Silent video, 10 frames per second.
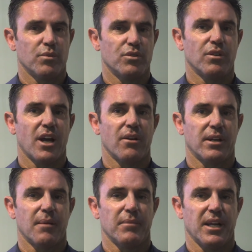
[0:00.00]
which will
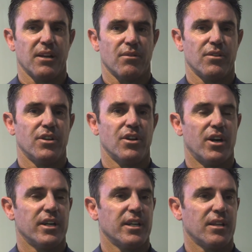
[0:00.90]
come together on the
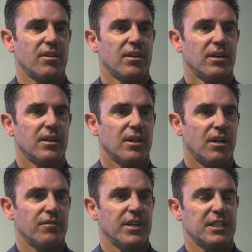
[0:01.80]
19th
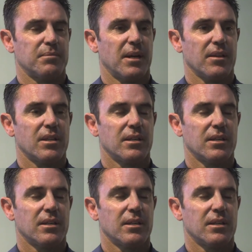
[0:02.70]
of next month.